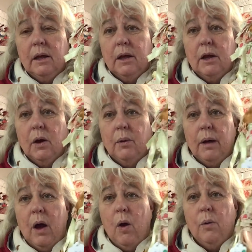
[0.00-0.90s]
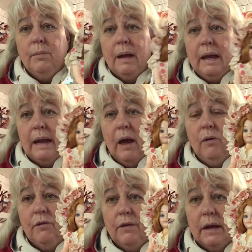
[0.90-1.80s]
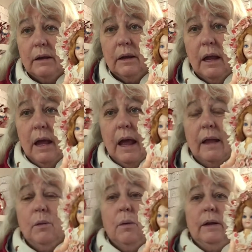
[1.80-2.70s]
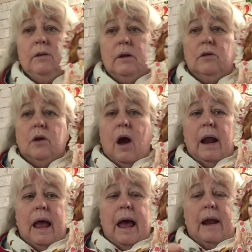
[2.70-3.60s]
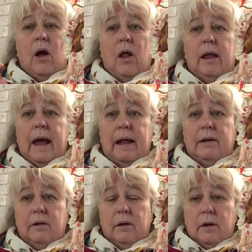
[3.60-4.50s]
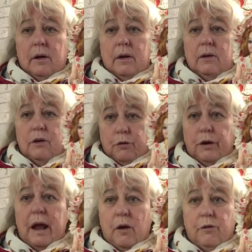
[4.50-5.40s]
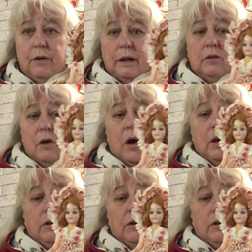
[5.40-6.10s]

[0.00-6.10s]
you know, a homemade outfit. And the ones that Scott had all had different outfits on.